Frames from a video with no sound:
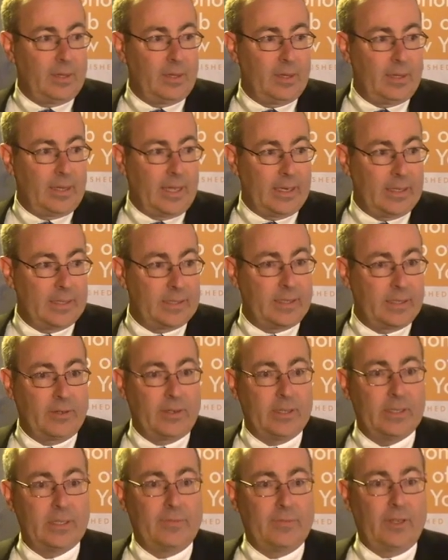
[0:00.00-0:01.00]
that a
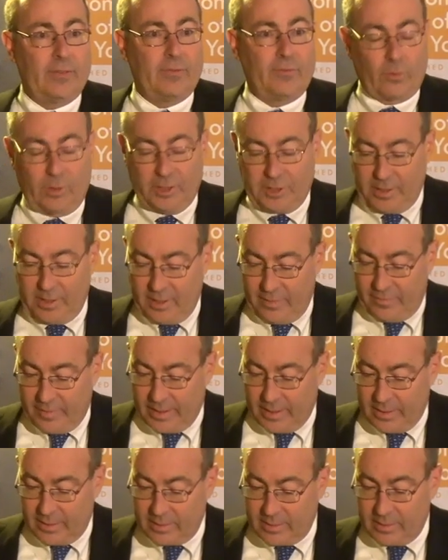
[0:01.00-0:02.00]
series of unfortunate
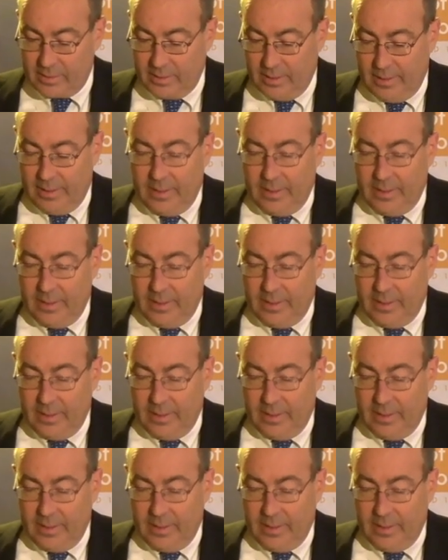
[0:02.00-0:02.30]
events,